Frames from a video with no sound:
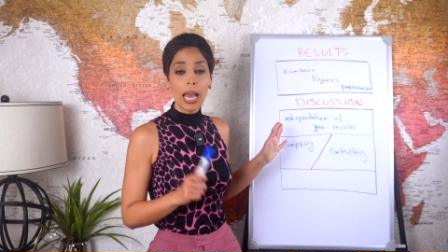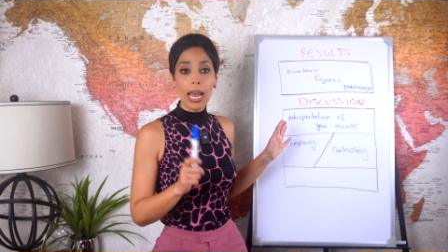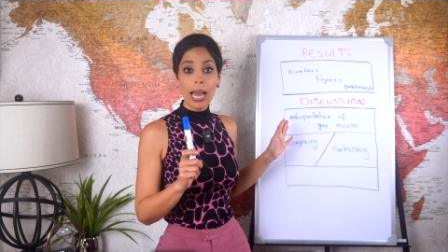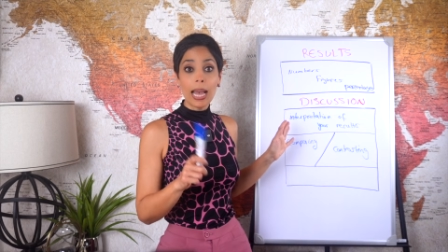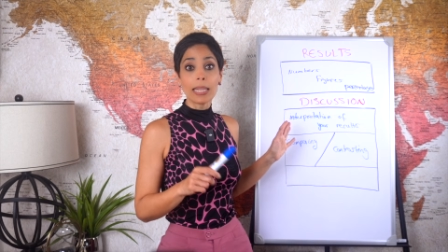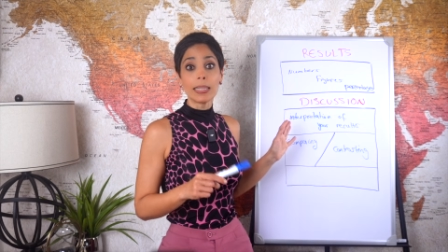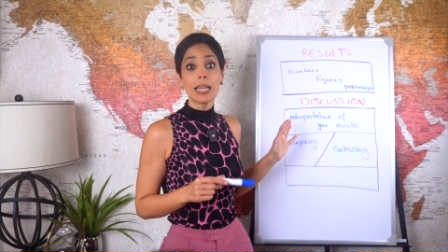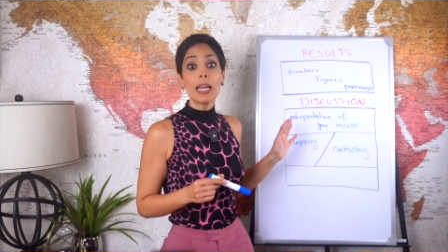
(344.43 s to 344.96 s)

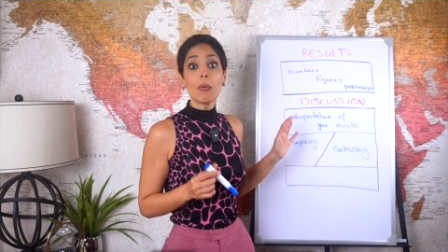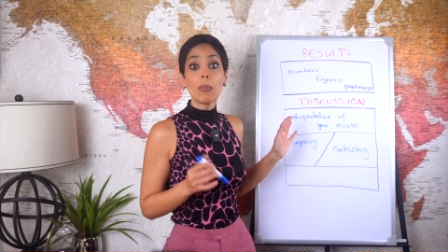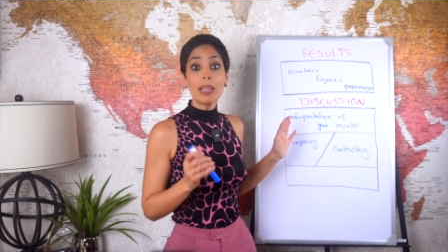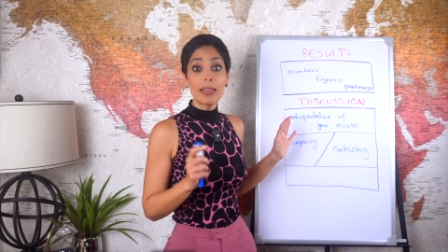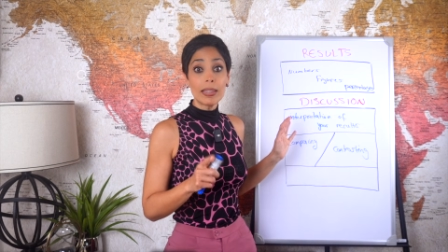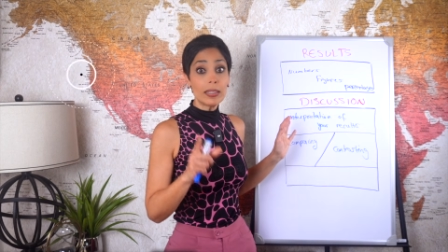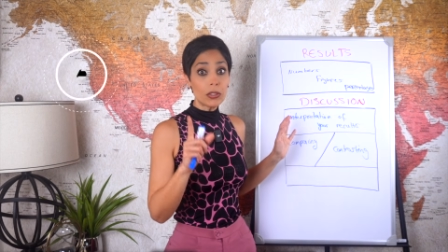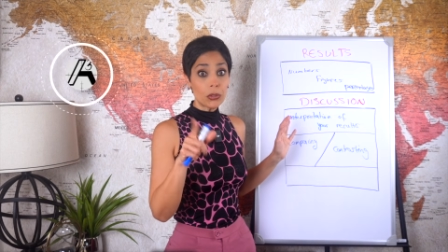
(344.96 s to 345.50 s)
And
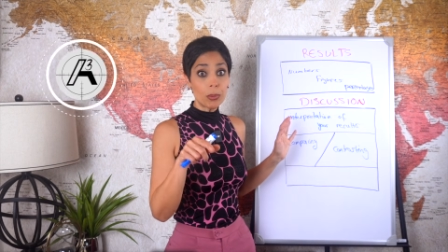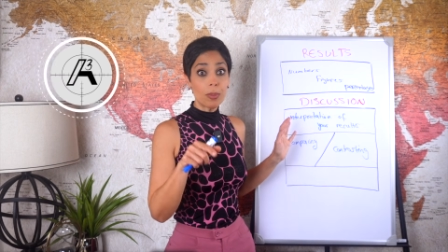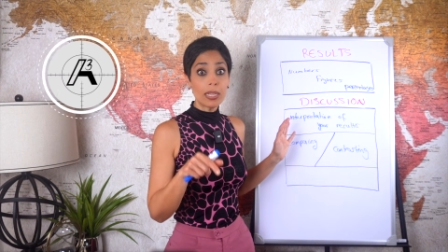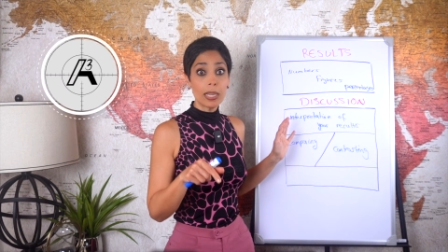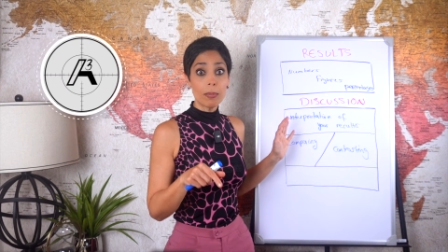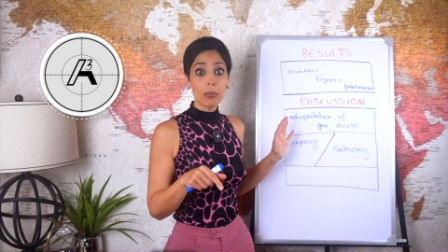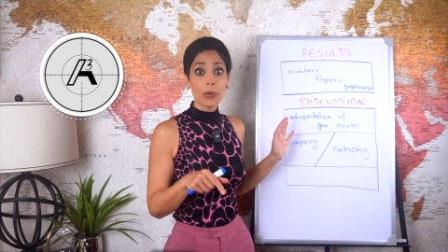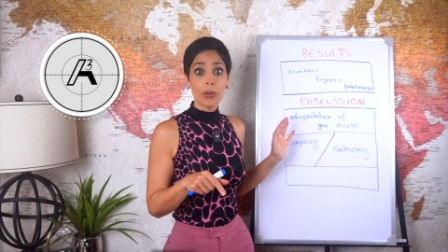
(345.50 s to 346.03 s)
within the
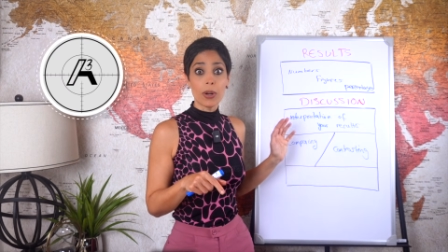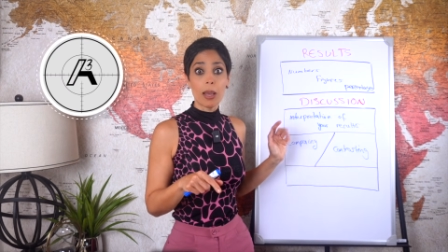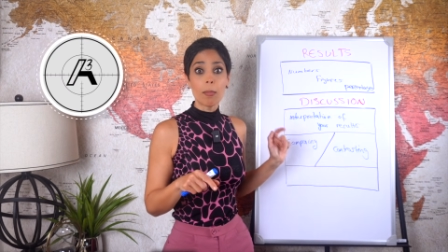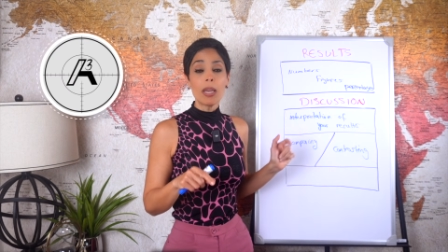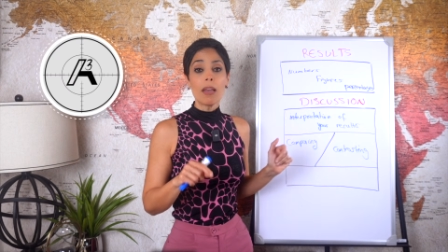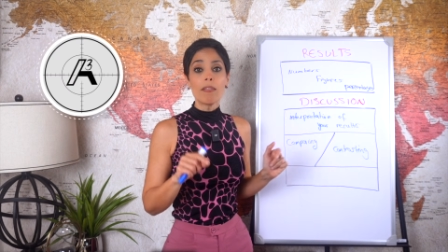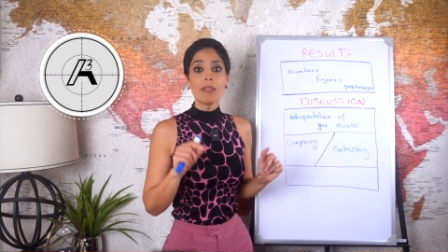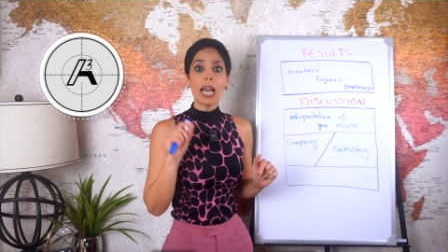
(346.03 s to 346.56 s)
AAA program,
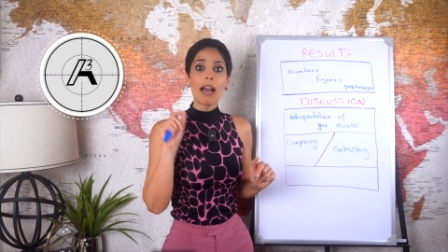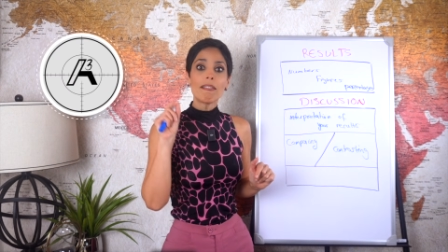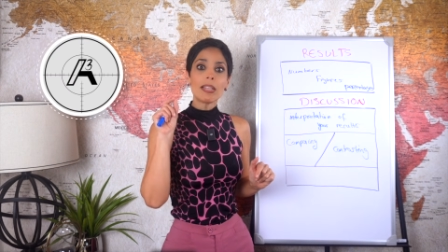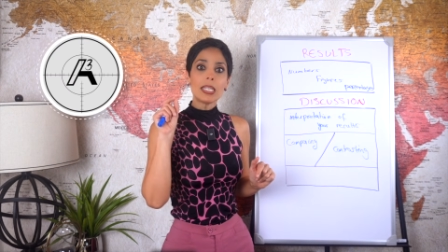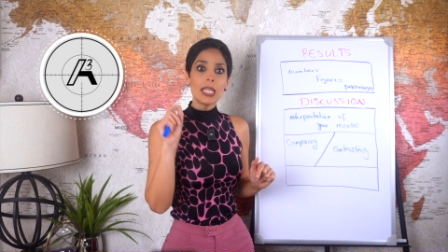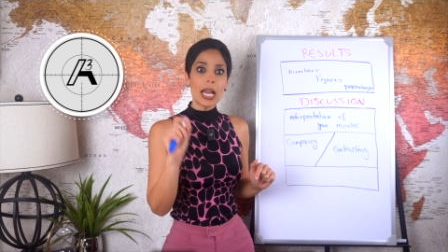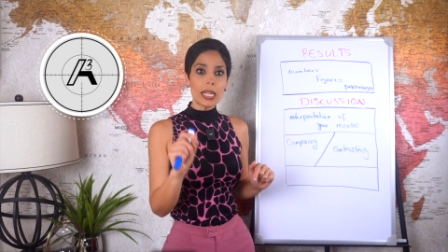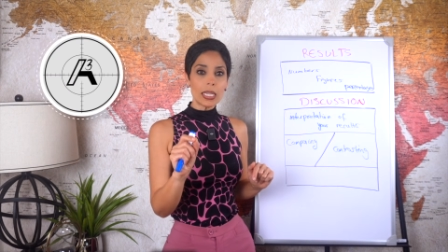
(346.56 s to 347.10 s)
we have a
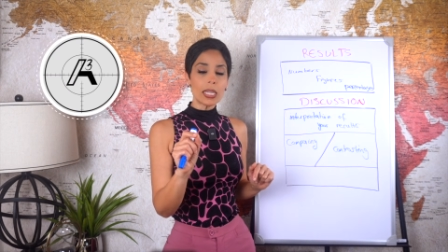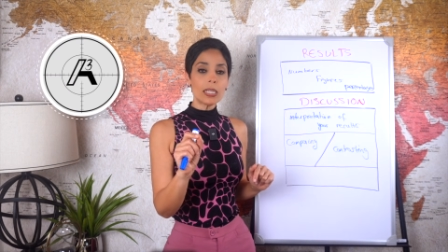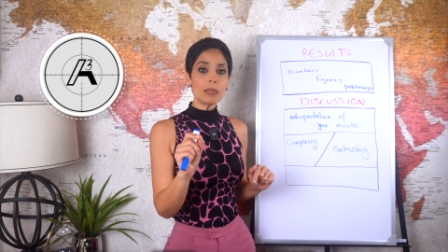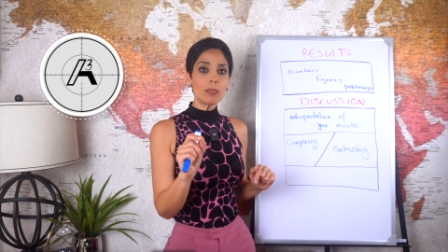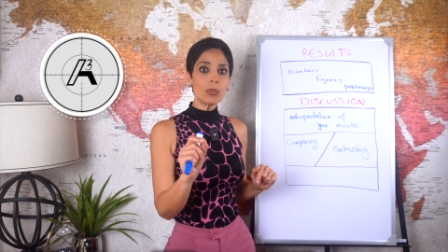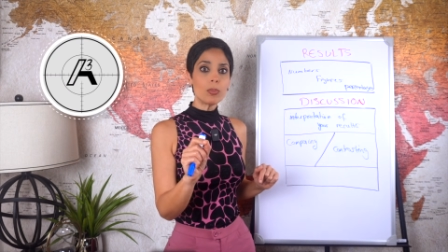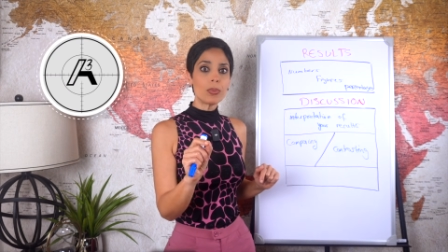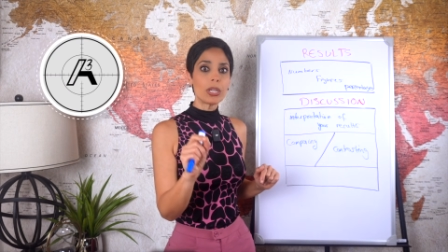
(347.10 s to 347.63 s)

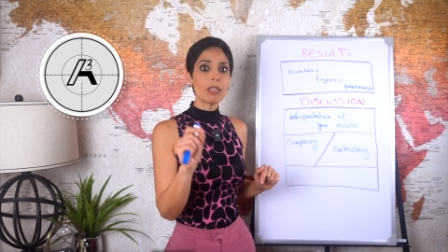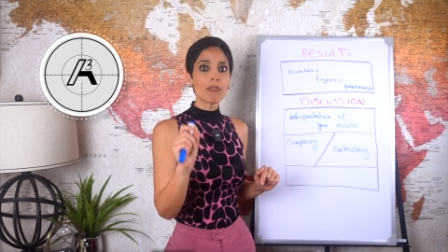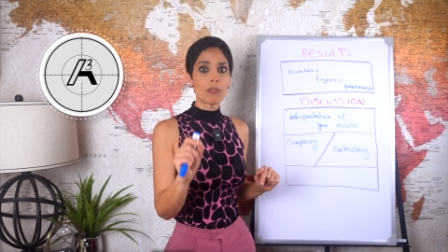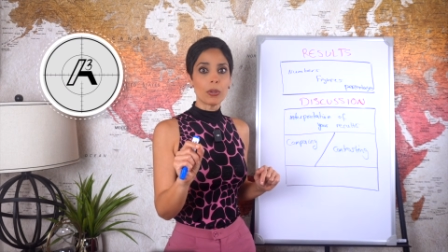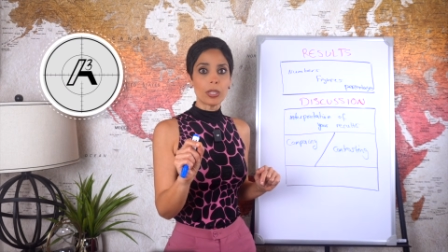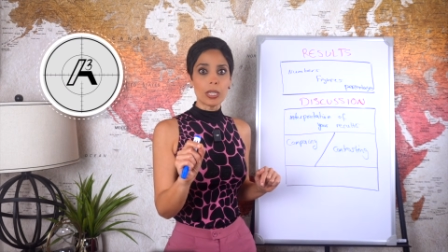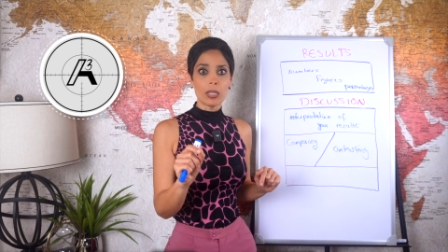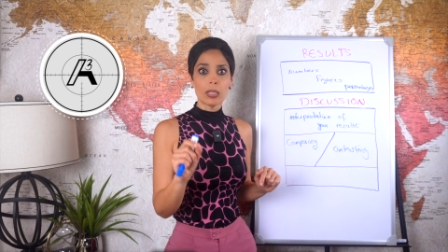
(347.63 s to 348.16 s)
dedicated blueprint
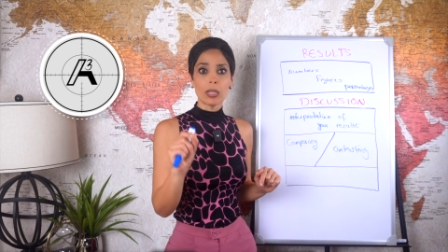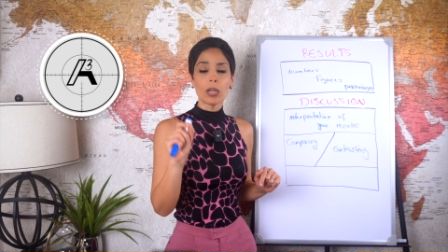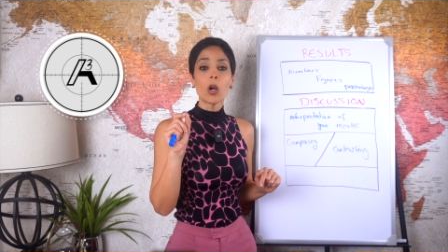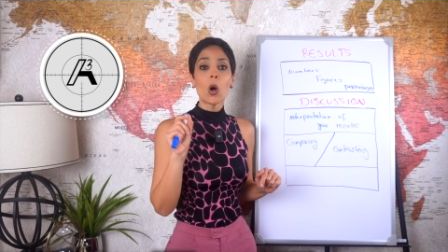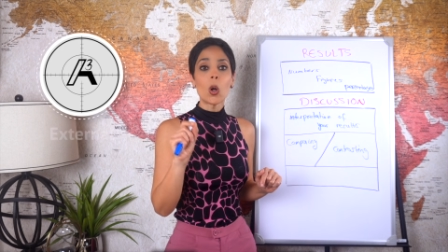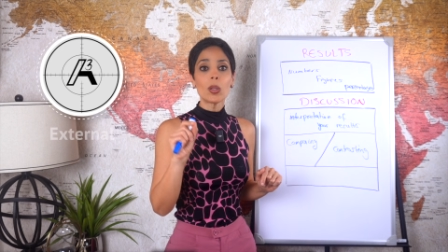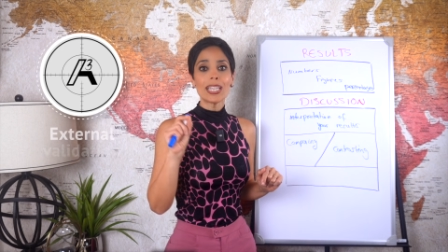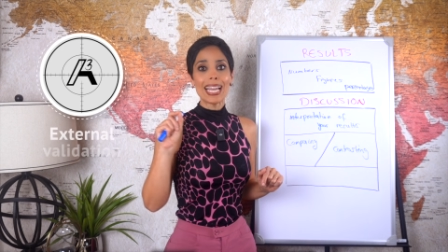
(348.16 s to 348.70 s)
for this
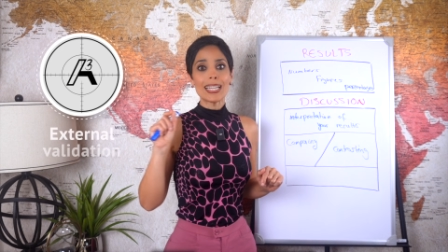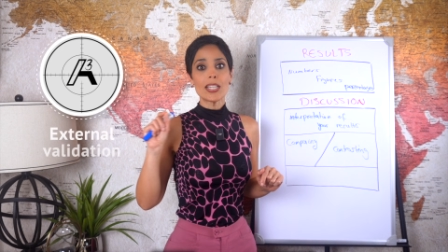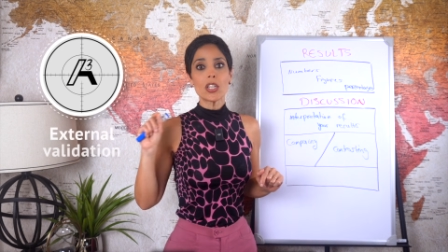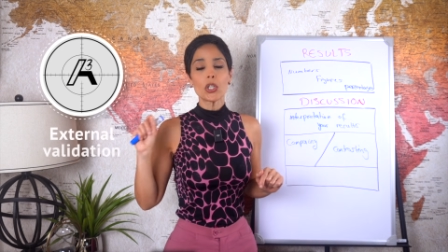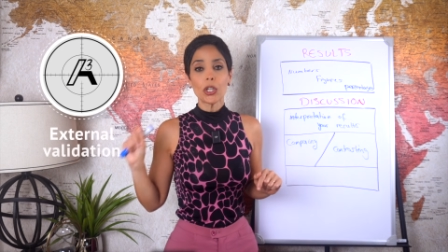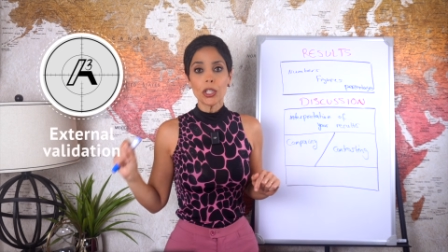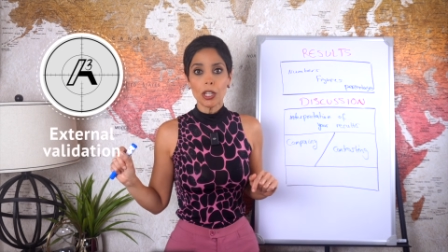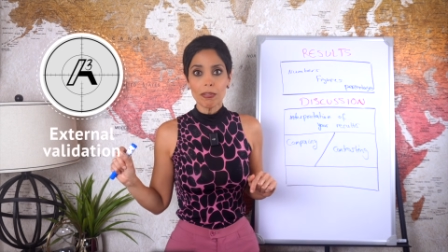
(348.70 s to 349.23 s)
called
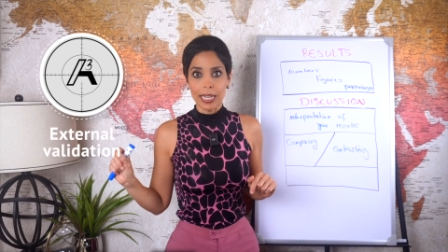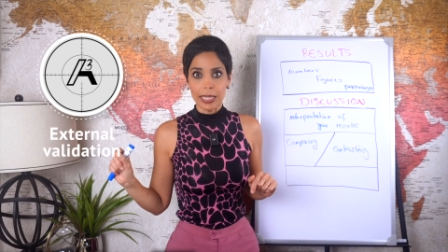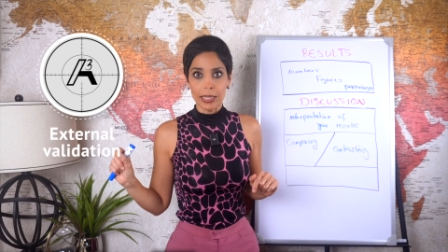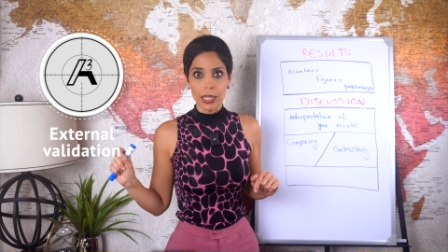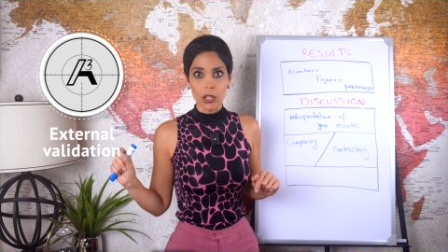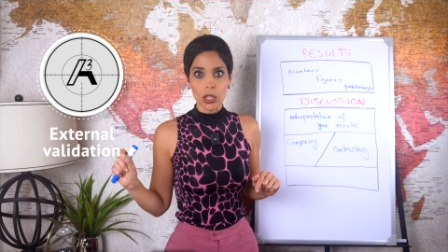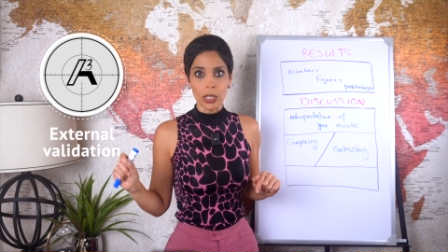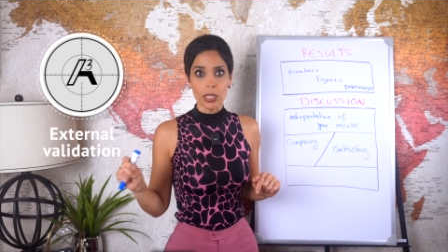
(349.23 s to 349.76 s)
external
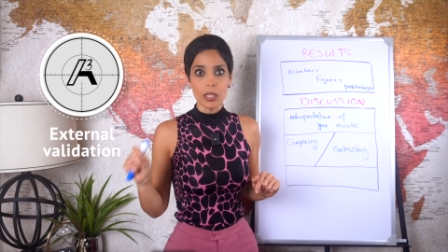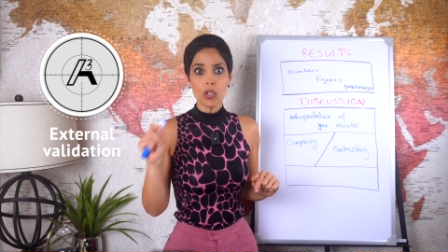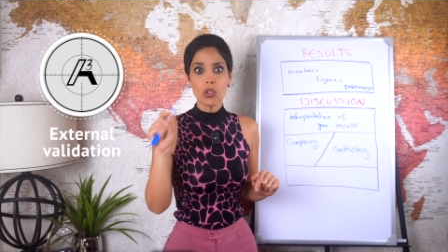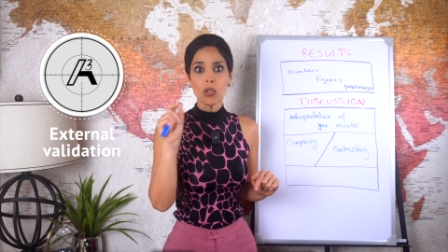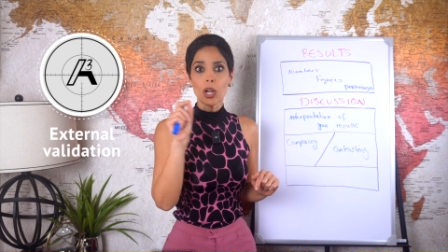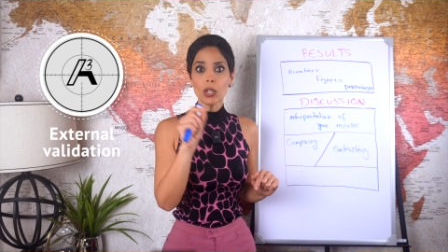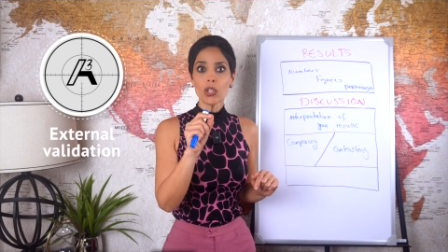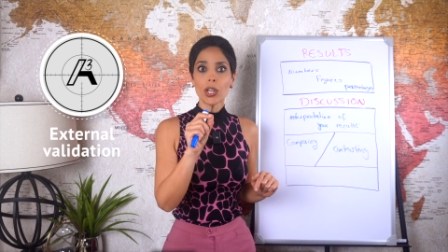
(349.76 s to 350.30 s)
validation, a
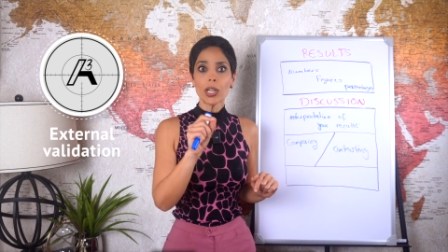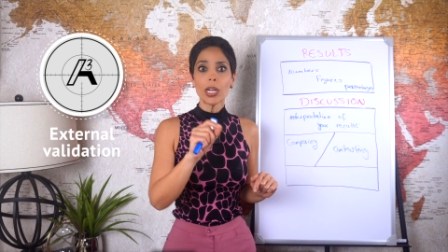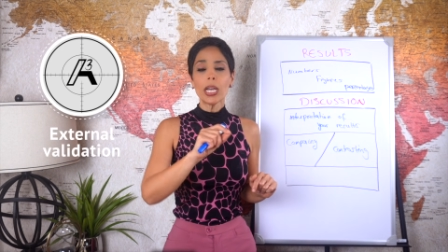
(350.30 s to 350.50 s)
structure